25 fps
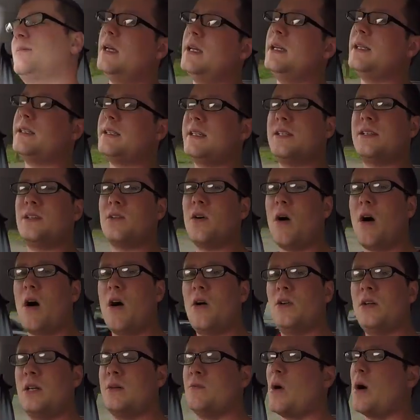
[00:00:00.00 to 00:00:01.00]
It did not
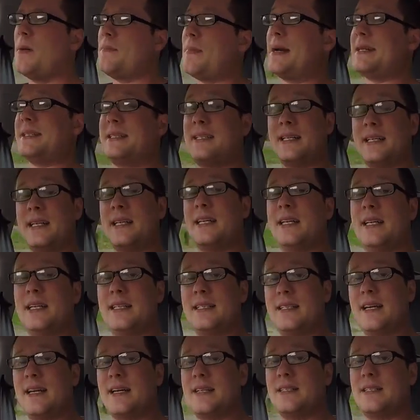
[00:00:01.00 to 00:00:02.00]
only my basic gear
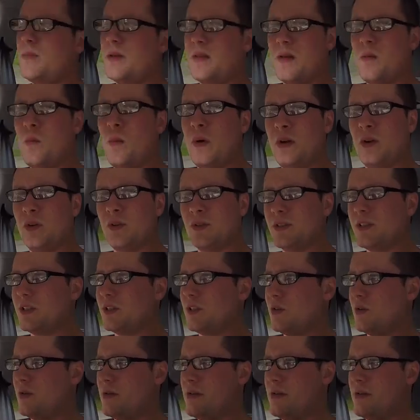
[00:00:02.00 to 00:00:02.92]
test, then went on to do